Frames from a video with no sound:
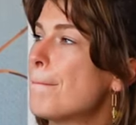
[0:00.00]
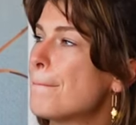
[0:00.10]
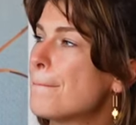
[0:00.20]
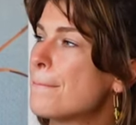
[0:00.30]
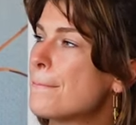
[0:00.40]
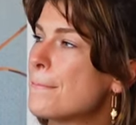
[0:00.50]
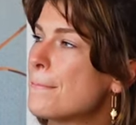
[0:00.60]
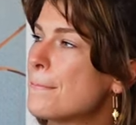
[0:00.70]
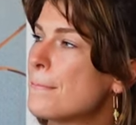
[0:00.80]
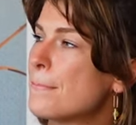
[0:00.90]

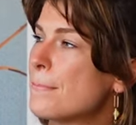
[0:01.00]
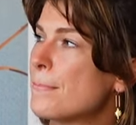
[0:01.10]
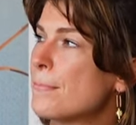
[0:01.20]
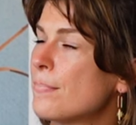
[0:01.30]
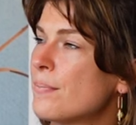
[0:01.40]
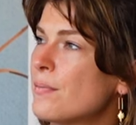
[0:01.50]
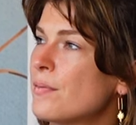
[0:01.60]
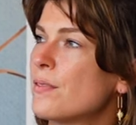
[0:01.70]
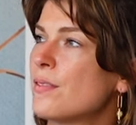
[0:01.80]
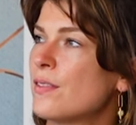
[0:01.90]

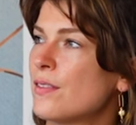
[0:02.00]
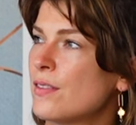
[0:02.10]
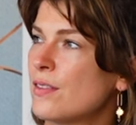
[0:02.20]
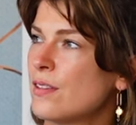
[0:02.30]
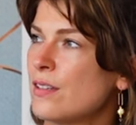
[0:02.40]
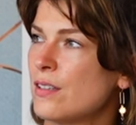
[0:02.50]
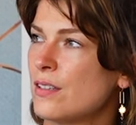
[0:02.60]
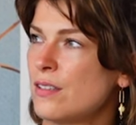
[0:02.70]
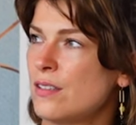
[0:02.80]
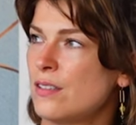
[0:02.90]

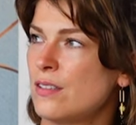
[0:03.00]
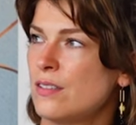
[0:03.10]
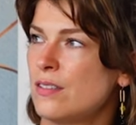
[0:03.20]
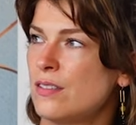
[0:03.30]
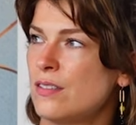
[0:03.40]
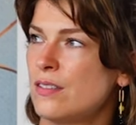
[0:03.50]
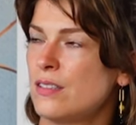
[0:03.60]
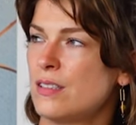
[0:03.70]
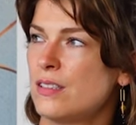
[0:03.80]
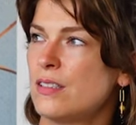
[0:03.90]

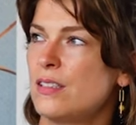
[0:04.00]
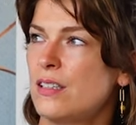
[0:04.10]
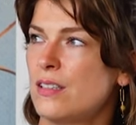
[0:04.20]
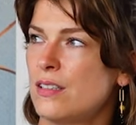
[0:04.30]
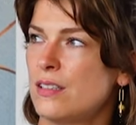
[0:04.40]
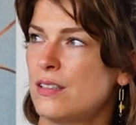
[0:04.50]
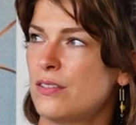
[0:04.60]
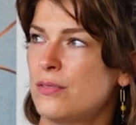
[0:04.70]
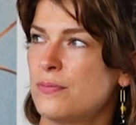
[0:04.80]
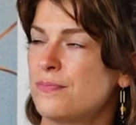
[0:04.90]

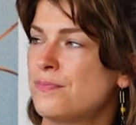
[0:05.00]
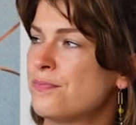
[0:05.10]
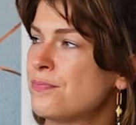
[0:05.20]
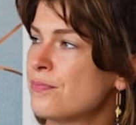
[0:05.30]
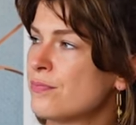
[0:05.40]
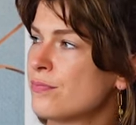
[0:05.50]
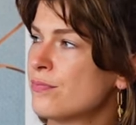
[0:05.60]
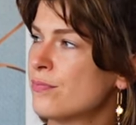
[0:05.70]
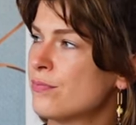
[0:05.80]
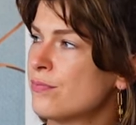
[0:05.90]

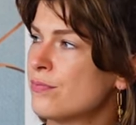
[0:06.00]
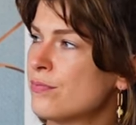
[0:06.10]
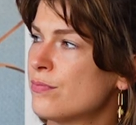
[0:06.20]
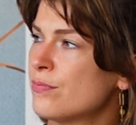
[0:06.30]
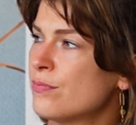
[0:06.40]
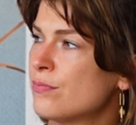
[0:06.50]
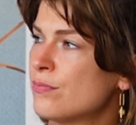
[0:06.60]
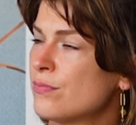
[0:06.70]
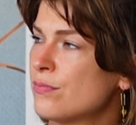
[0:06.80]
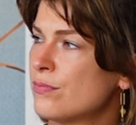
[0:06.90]

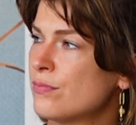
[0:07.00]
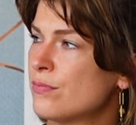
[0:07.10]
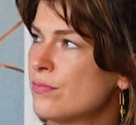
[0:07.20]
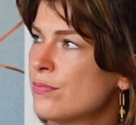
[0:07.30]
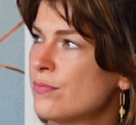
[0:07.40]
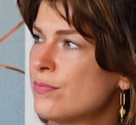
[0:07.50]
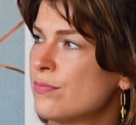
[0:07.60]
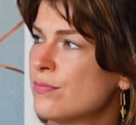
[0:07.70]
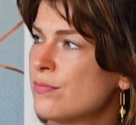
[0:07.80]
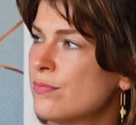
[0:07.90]
No words are spoken by the person on screen.